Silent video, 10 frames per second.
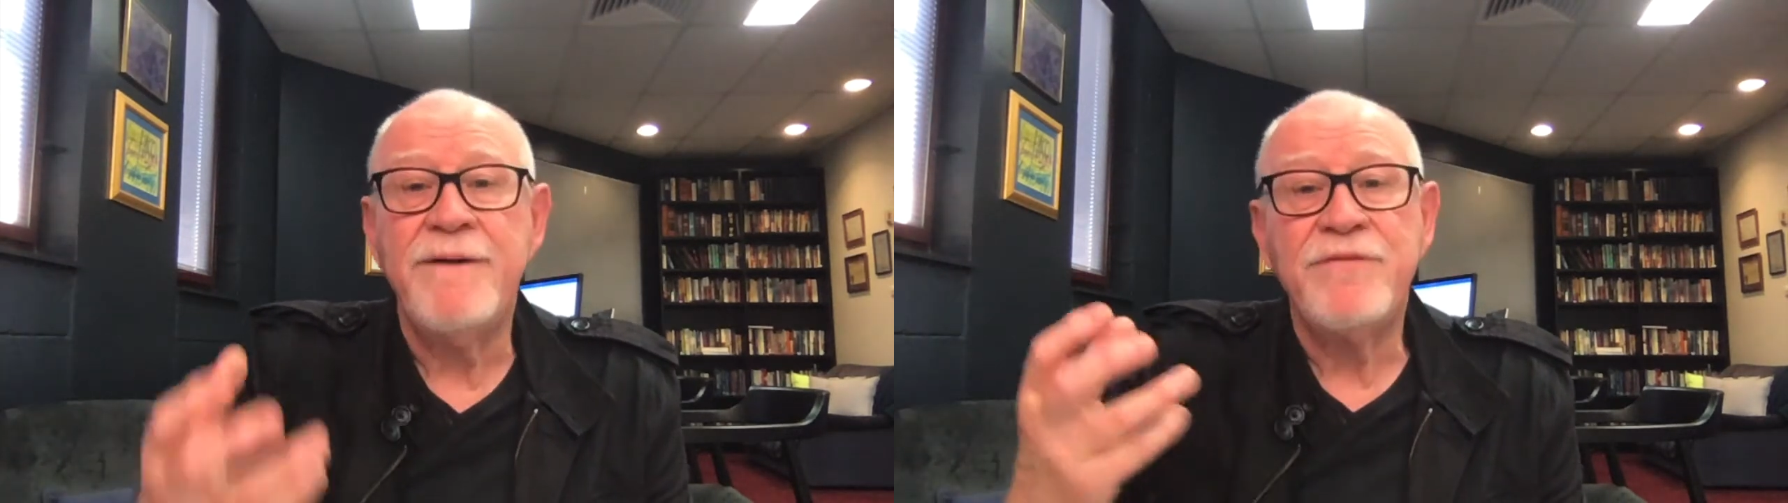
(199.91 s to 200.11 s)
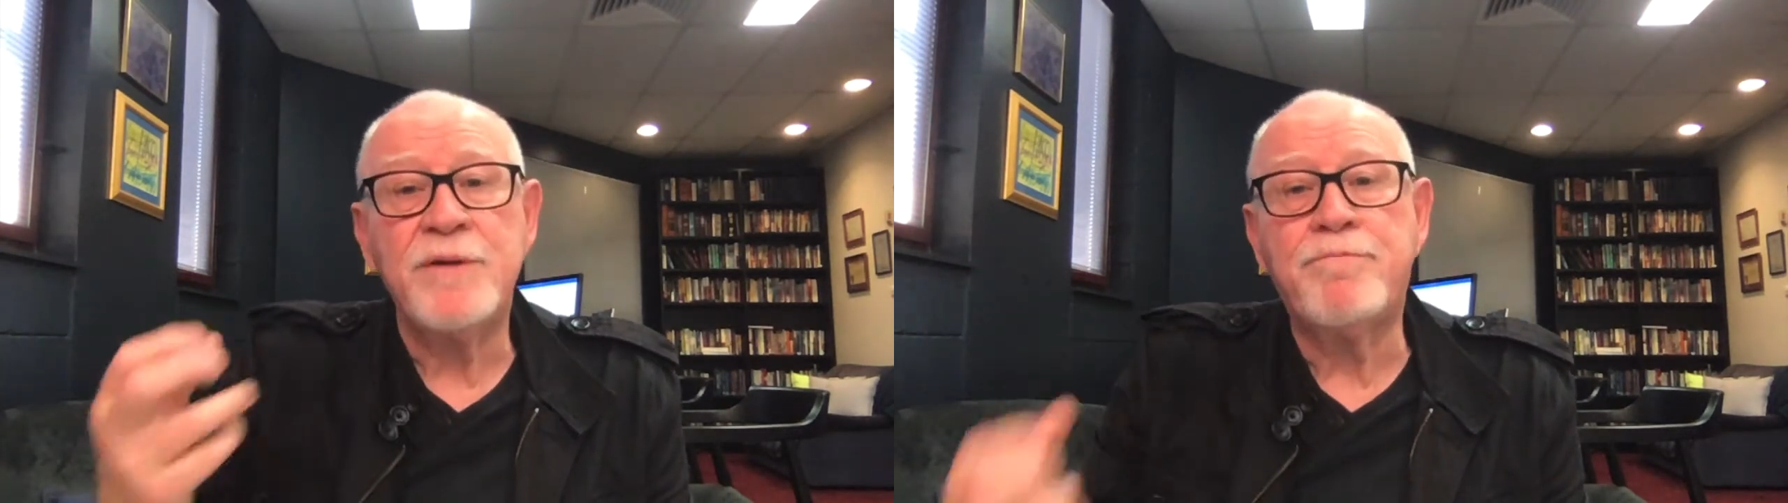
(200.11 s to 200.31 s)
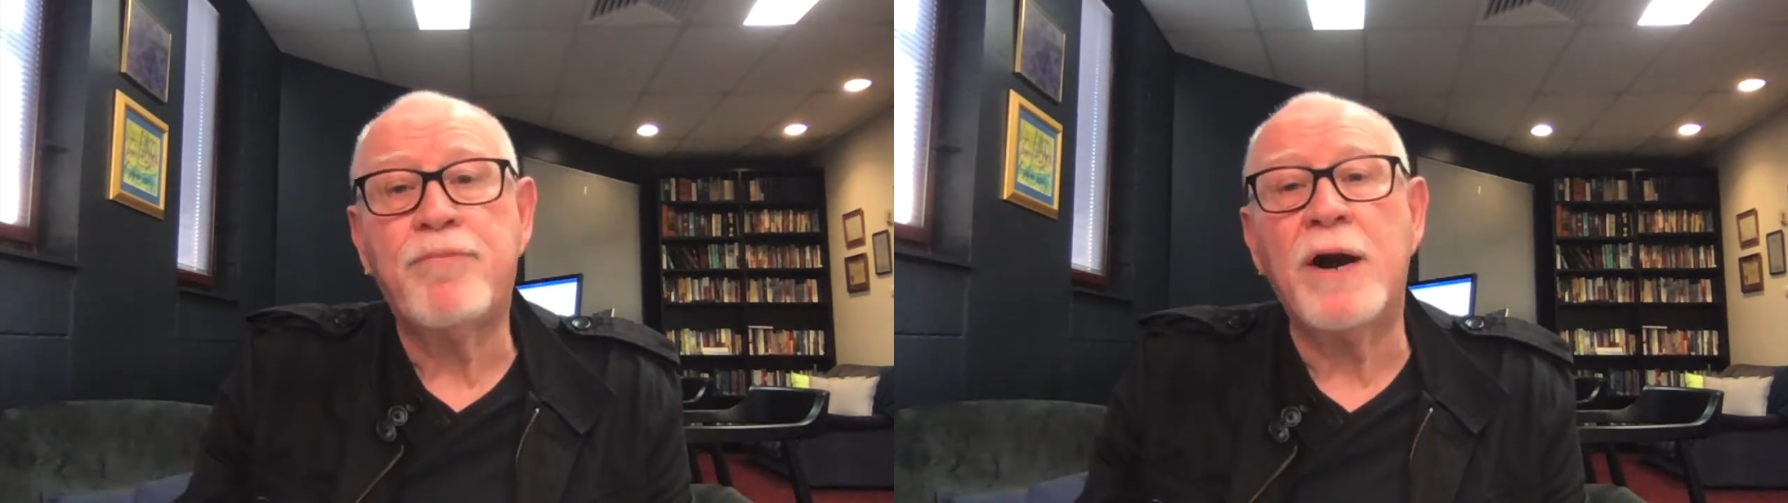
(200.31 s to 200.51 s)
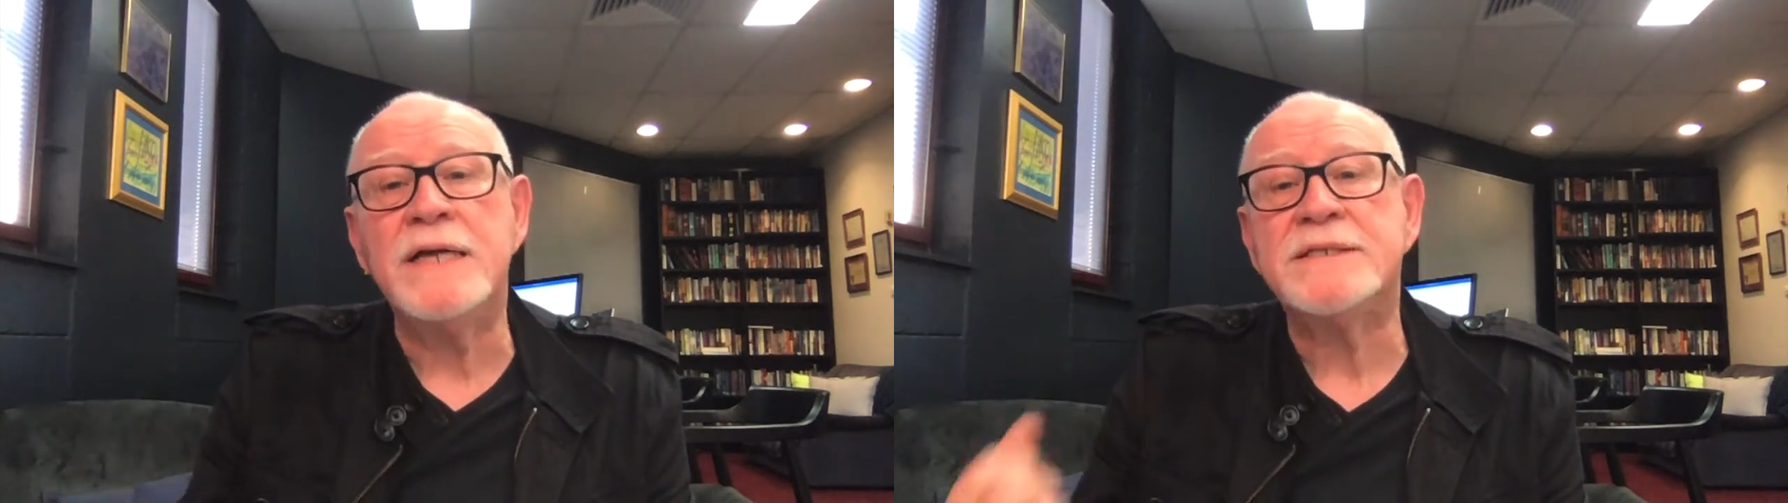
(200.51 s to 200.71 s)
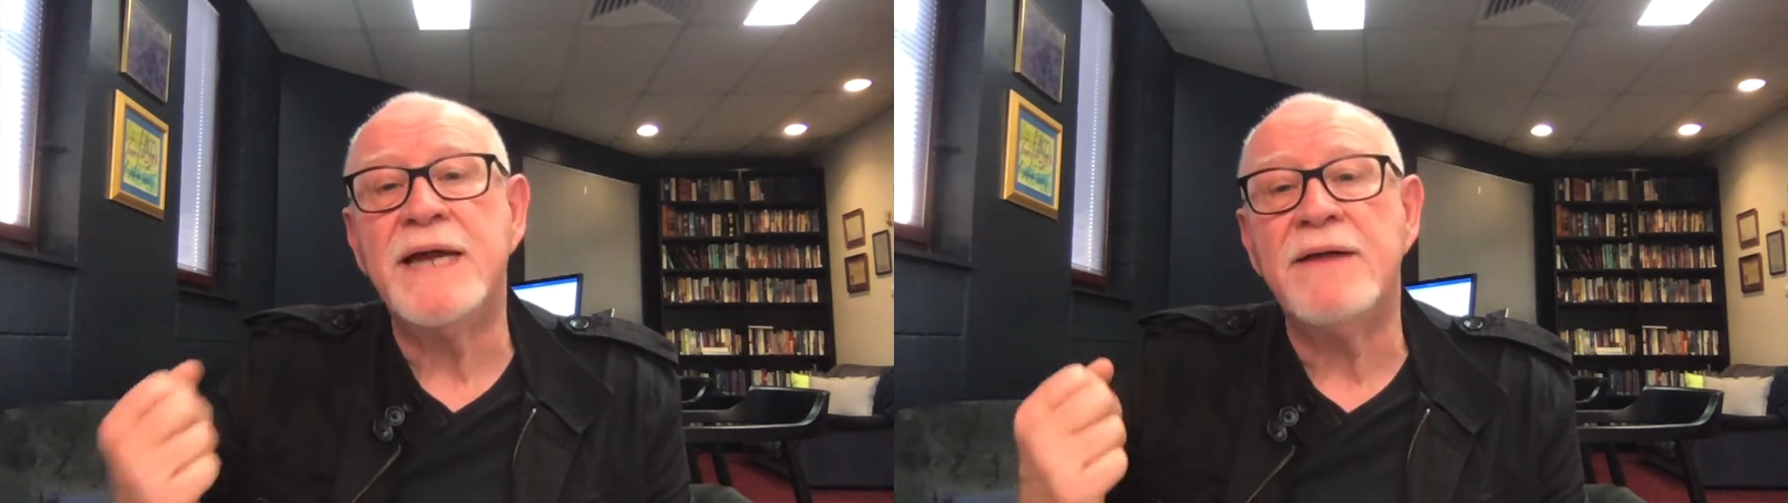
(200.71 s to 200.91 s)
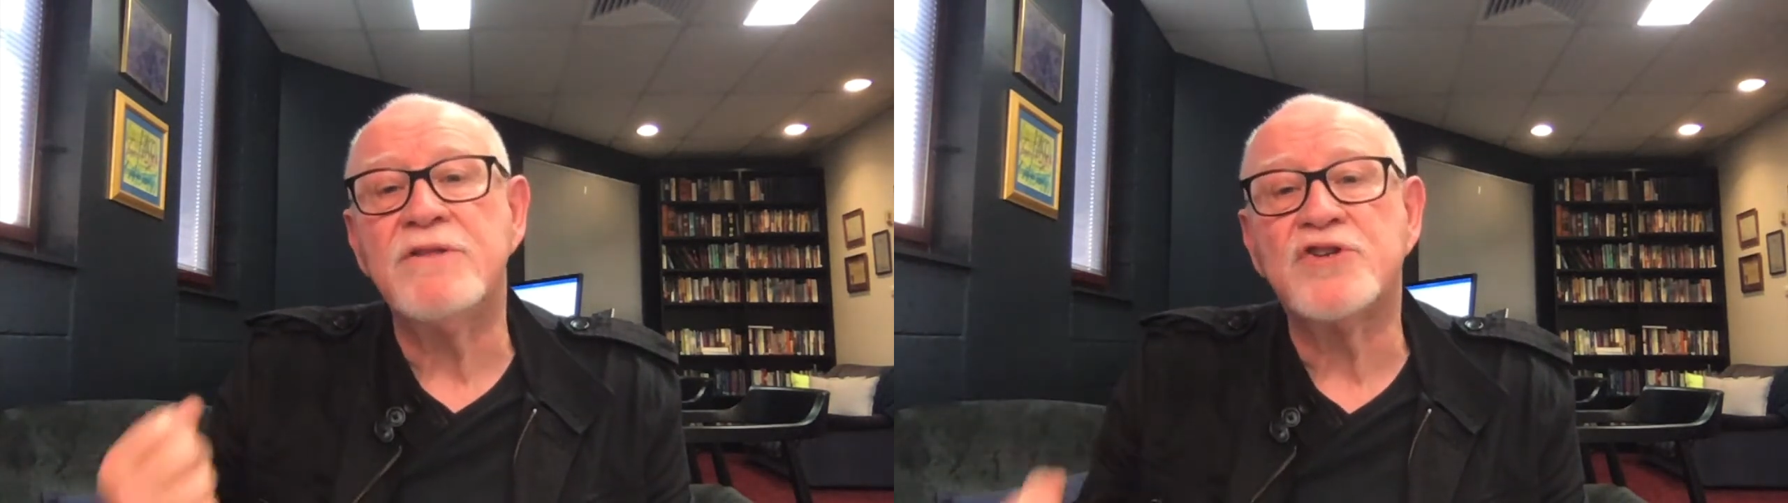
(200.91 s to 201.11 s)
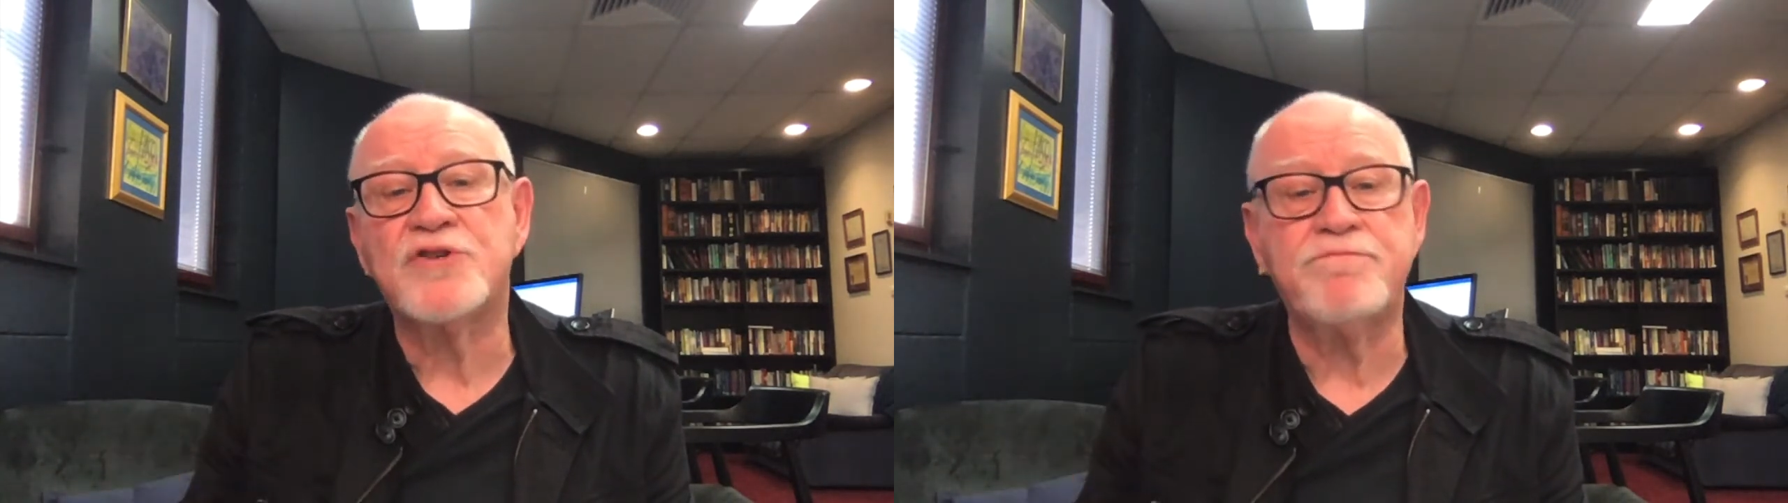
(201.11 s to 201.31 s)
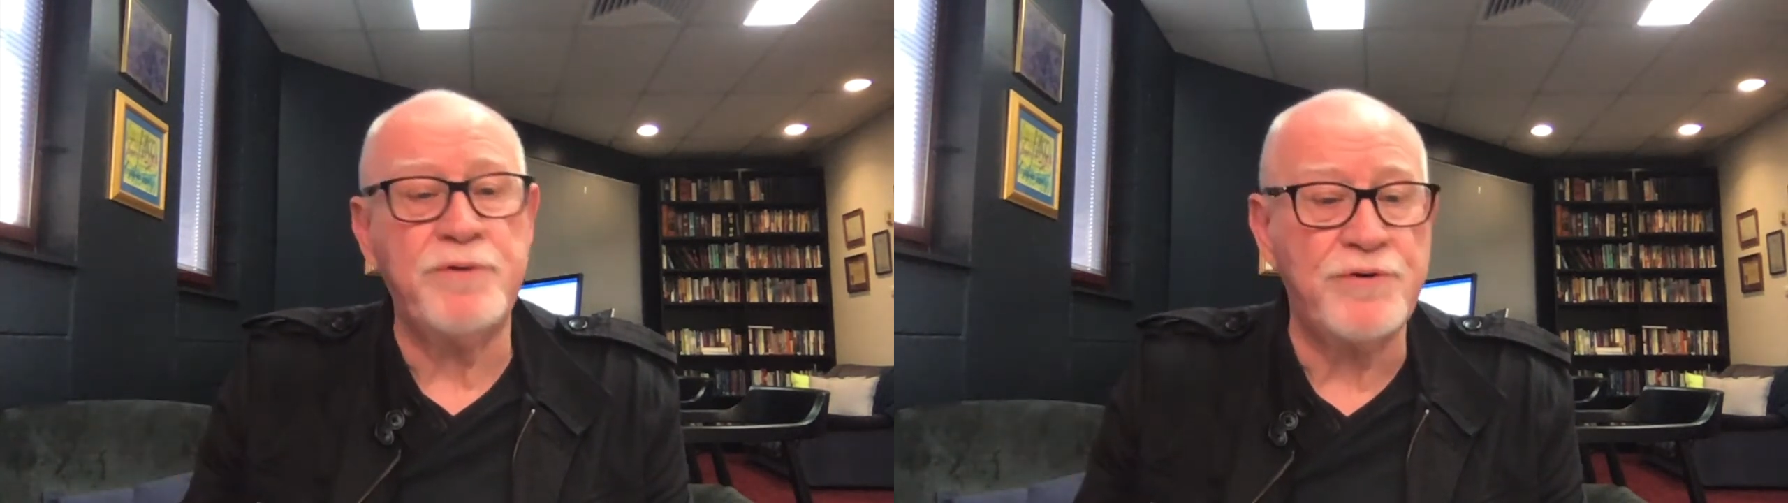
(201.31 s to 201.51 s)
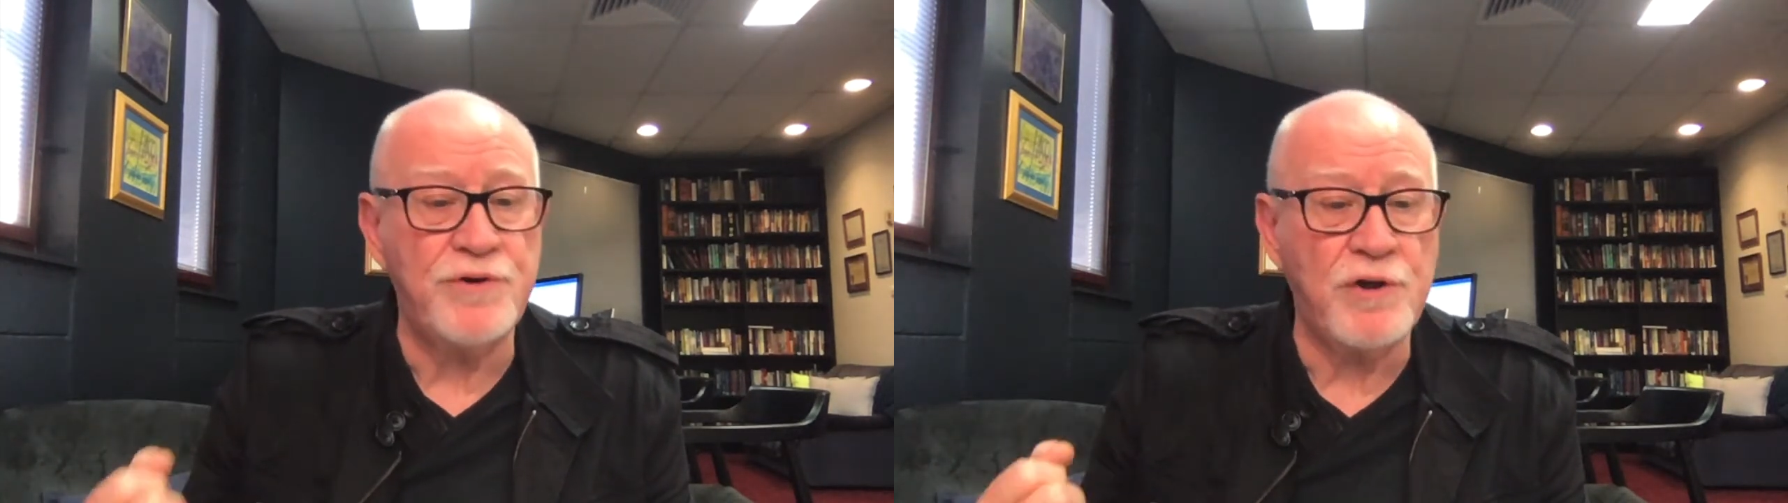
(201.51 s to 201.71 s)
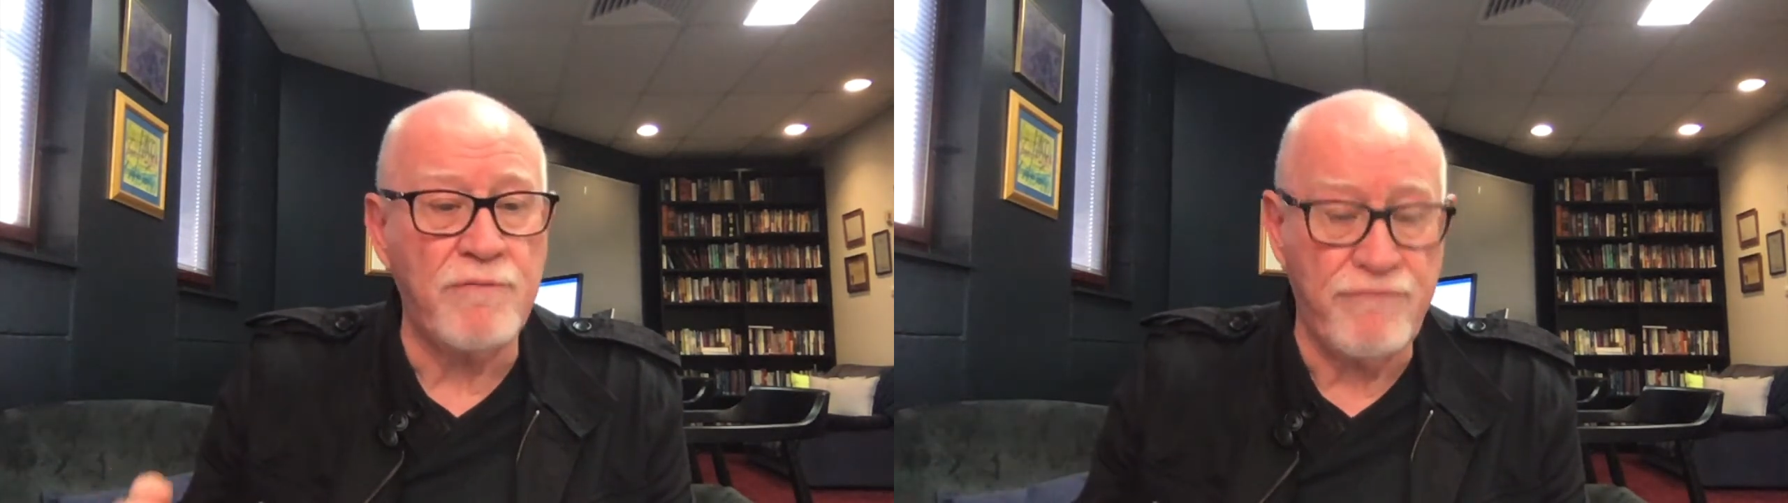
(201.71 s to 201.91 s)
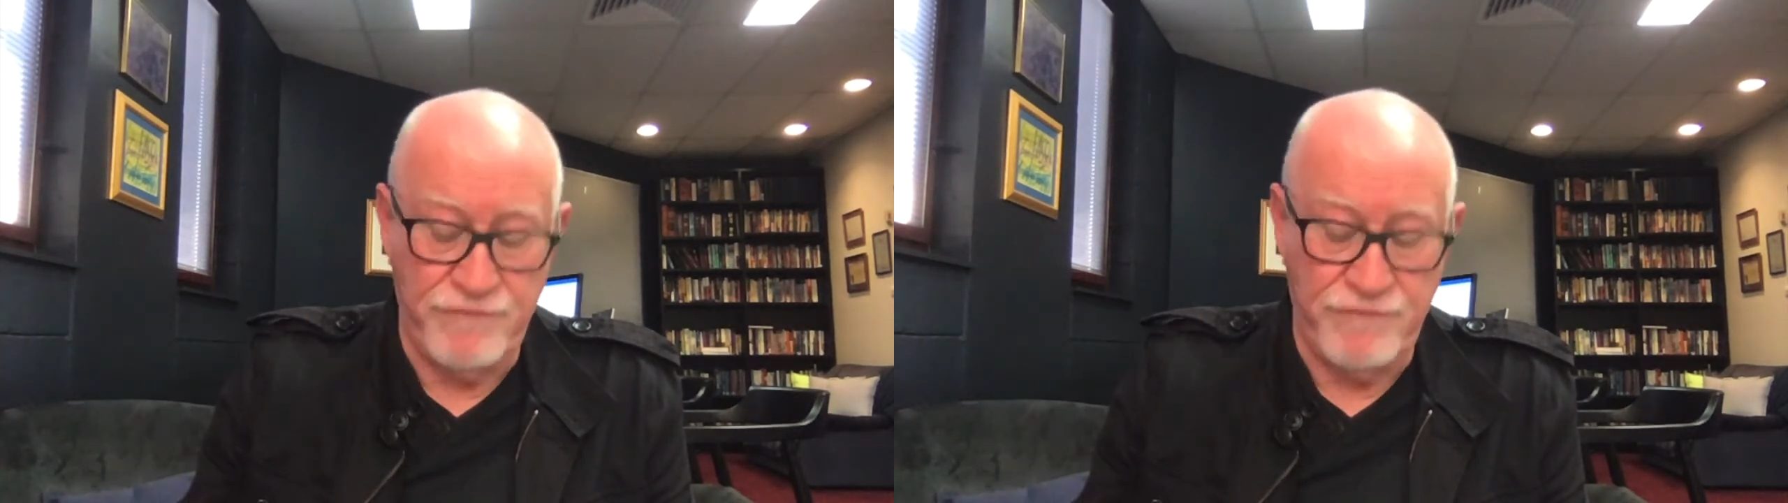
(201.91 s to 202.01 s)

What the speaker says: that breaks down the spirit of